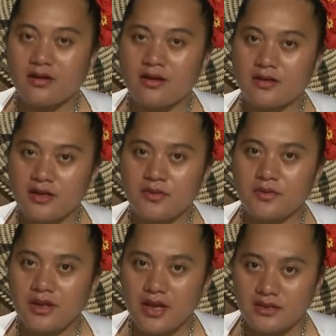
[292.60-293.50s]
A new
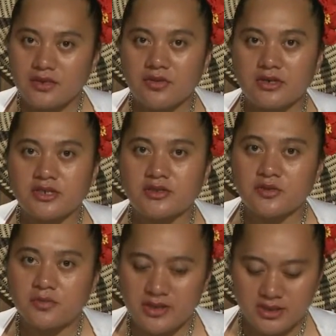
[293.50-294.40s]
glass crusher
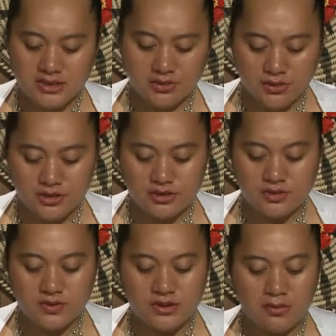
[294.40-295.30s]
could be the solution
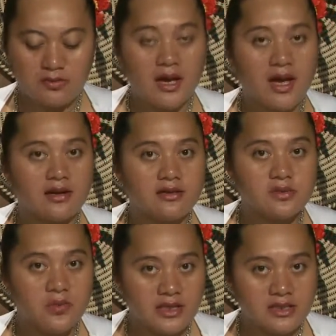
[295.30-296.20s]
to some of the
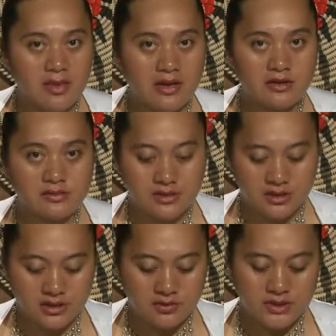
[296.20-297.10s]
island's waste management
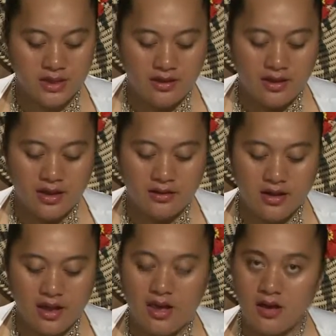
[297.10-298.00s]
issues and
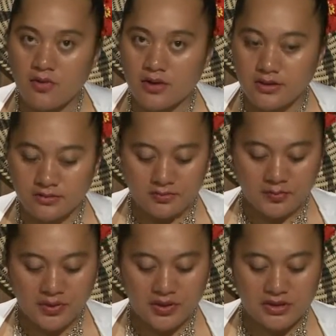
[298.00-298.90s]
aggregate
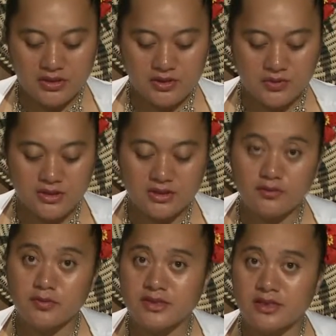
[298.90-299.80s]
shortage
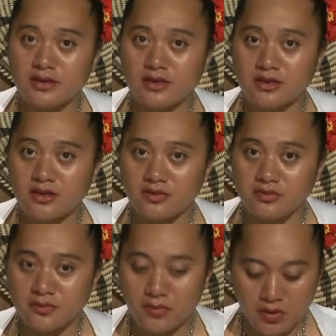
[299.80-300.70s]
for sealing of
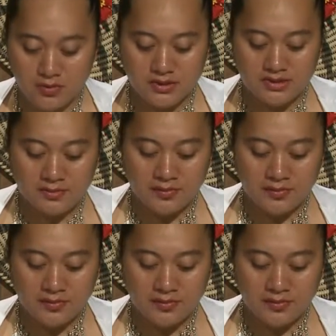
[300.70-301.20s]
roads.